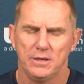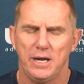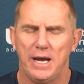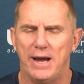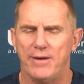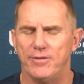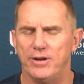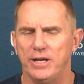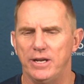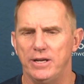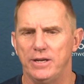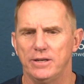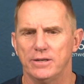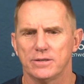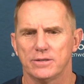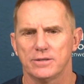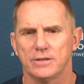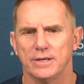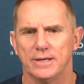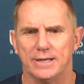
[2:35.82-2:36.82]
have any
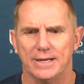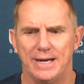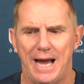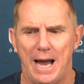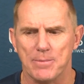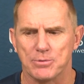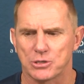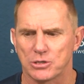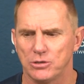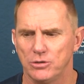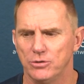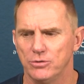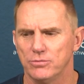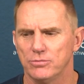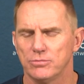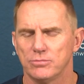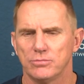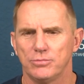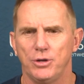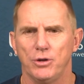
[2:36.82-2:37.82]

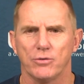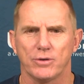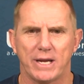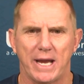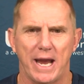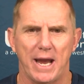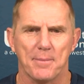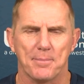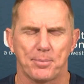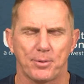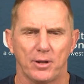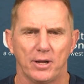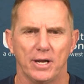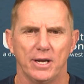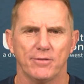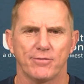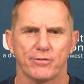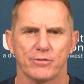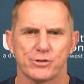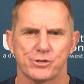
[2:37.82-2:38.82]
absolute, can't
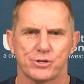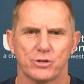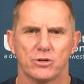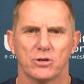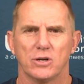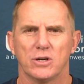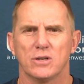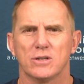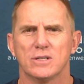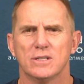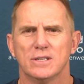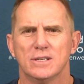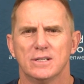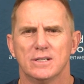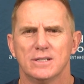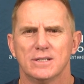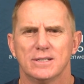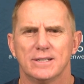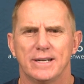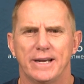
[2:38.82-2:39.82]
play for sure
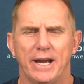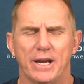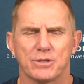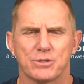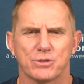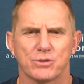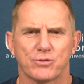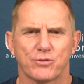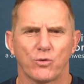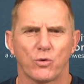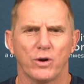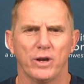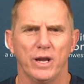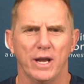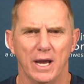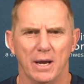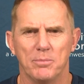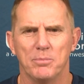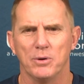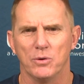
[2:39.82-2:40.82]
answers for you
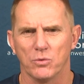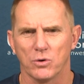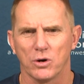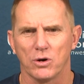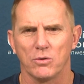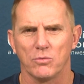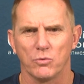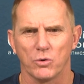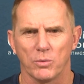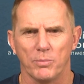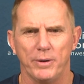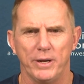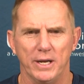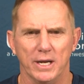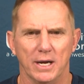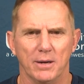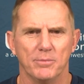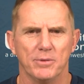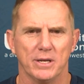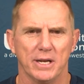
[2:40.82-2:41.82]
yet, but we're beat
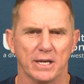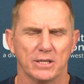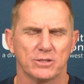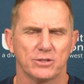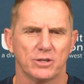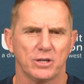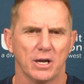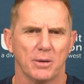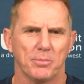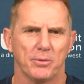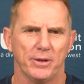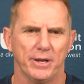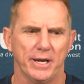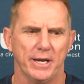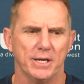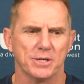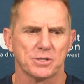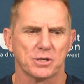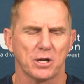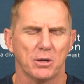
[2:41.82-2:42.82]
up. The next couple
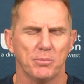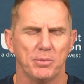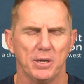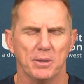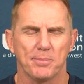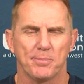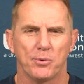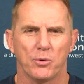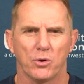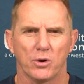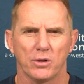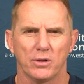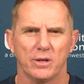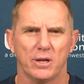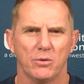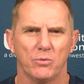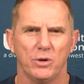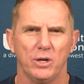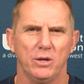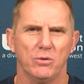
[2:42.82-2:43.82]
days are going to be important
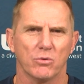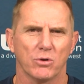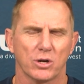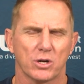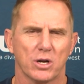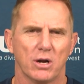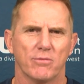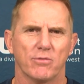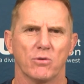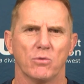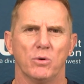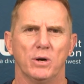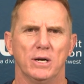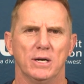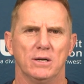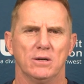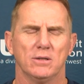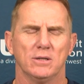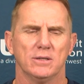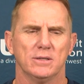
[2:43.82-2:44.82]
that we recover
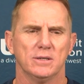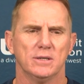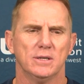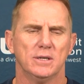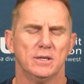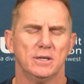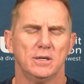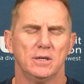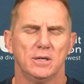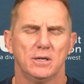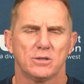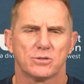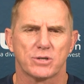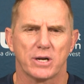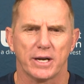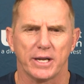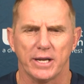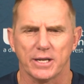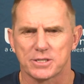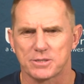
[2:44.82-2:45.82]
well and
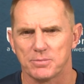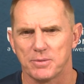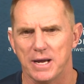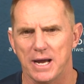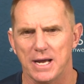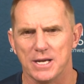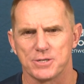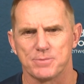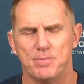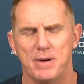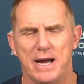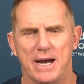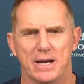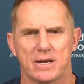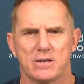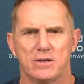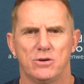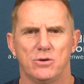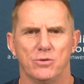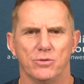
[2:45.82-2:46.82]
try to get some guys
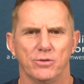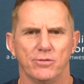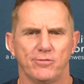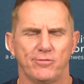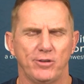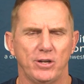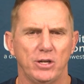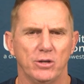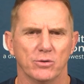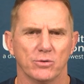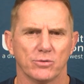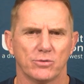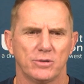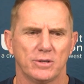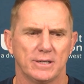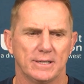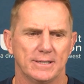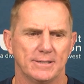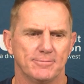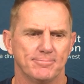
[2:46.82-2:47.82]
back on the
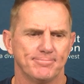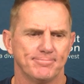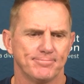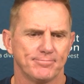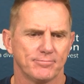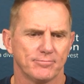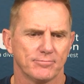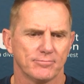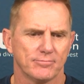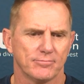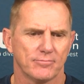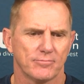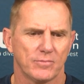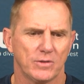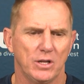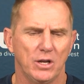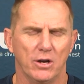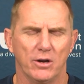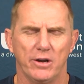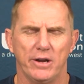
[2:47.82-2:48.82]
field,
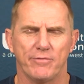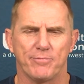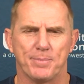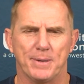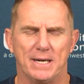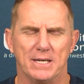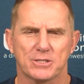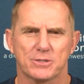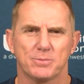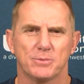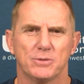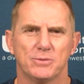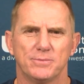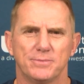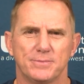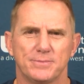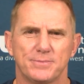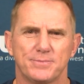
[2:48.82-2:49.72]
if possible.